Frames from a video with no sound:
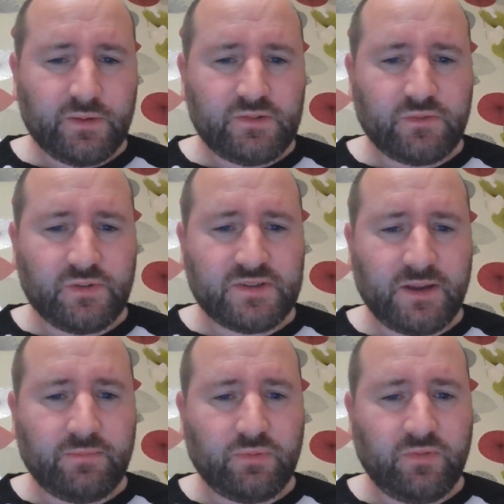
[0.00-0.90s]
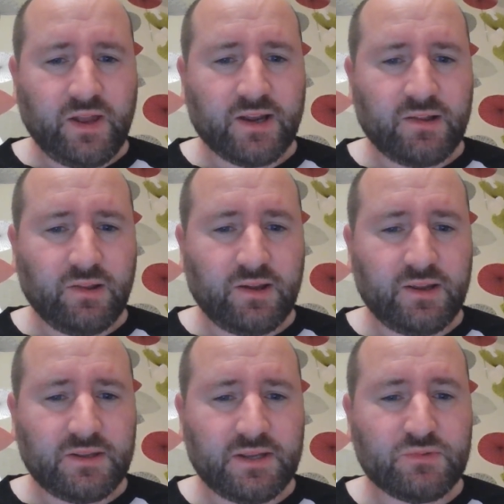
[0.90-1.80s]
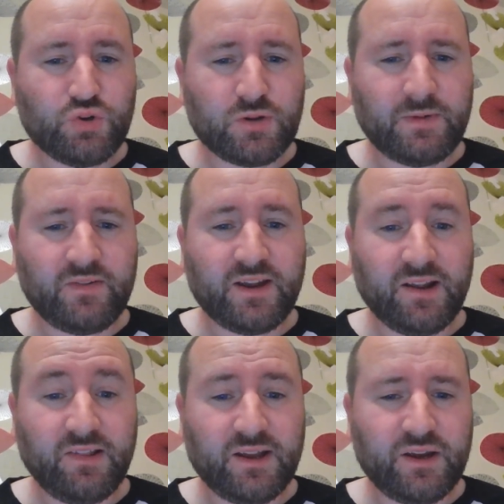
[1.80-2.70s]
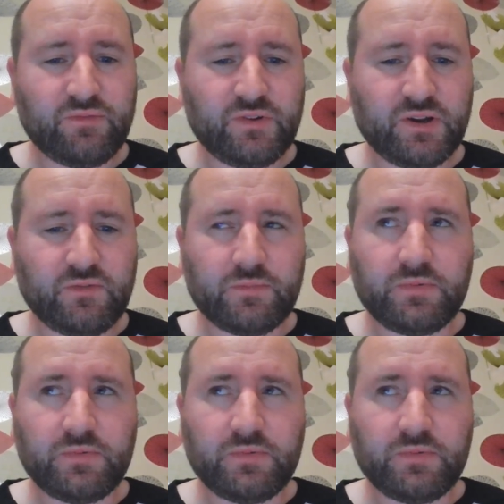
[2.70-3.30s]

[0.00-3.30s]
So, for example, with the Acolyte, talking about the Acolyte over and over,